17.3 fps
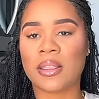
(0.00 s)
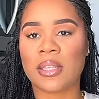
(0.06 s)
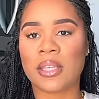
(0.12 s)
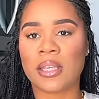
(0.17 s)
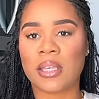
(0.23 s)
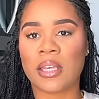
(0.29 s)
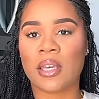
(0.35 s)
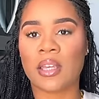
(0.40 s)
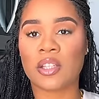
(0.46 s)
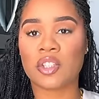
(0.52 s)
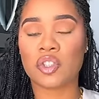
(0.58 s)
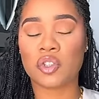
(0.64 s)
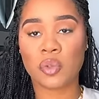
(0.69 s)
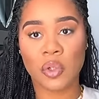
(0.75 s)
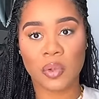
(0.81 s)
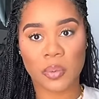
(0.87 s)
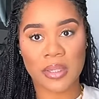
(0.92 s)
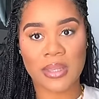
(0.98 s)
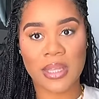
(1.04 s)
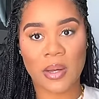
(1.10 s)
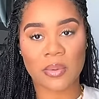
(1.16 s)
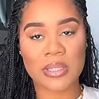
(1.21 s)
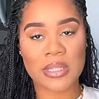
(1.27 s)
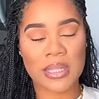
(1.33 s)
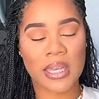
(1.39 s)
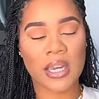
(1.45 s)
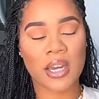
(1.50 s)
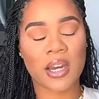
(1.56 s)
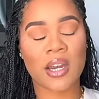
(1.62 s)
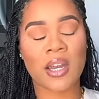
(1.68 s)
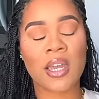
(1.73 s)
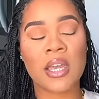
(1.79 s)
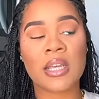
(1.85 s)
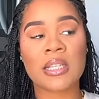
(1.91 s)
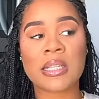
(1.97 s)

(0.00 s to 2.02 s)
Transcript: the jewelry that was there.